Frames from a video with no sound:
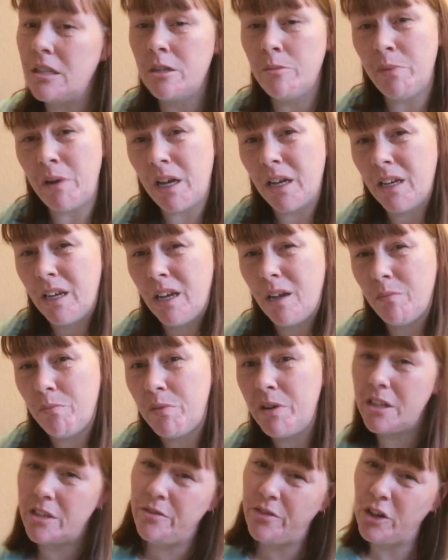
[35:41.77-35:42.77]
It's a blanket,
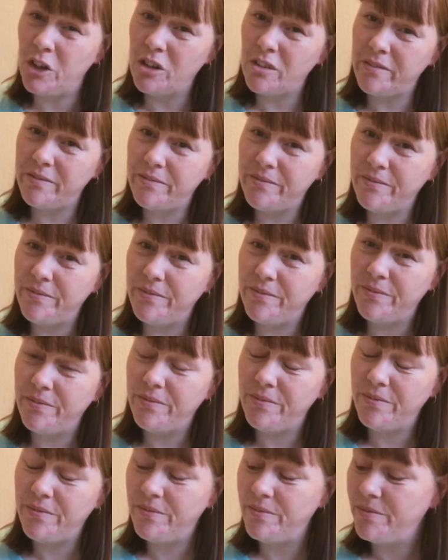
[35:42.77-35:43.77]
but it's fun.
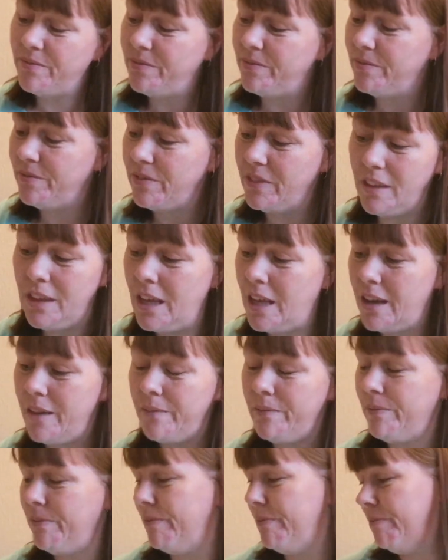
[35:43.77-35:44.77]
Yeah.